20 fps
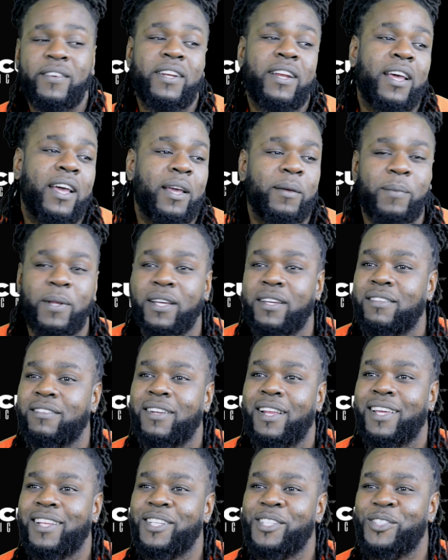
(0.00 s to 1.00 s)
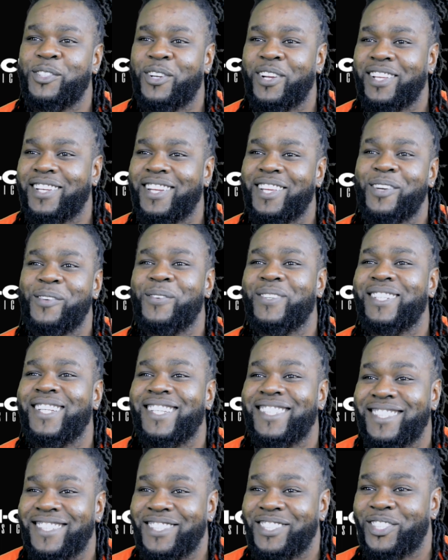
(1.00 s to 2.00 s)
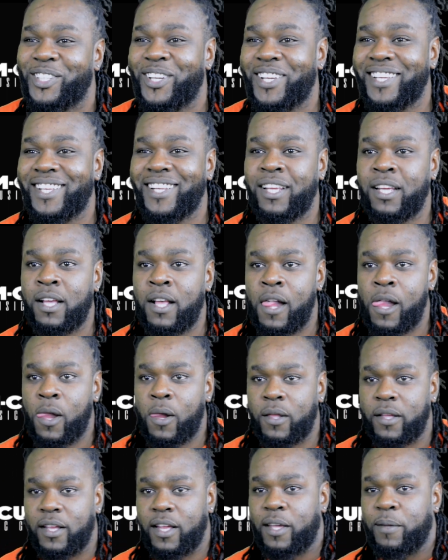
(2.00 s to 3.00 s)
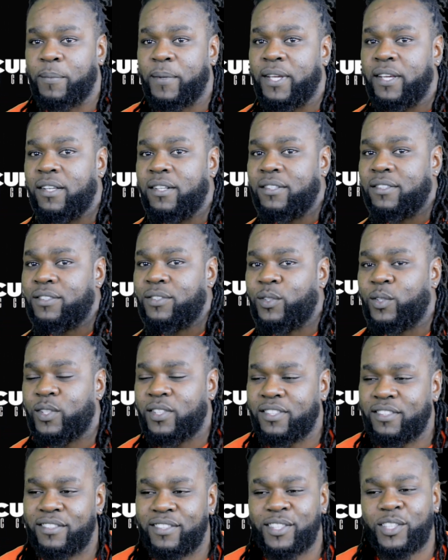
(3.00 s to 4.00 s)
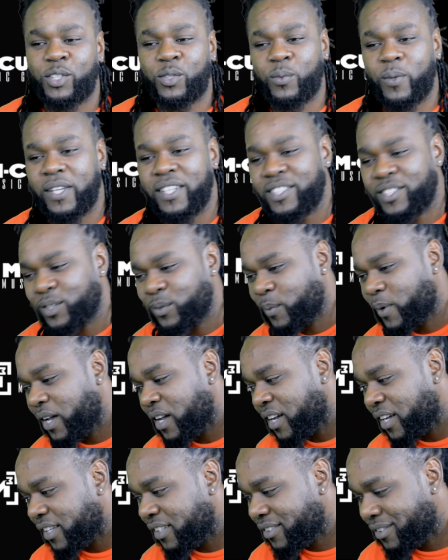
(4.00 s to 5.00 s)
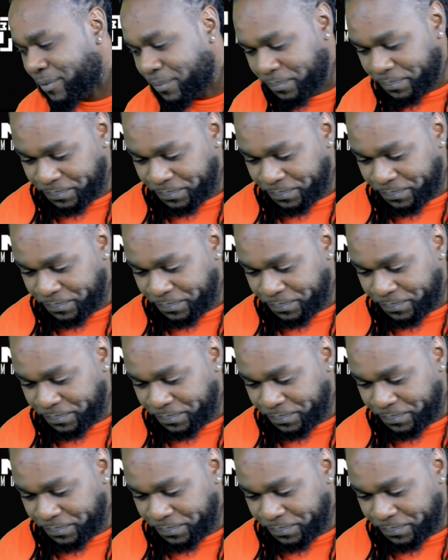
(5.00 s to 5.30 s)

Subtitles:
time niggas lay the joint, nigga won't touch the joint, you know what I mean? So it's a situation where it's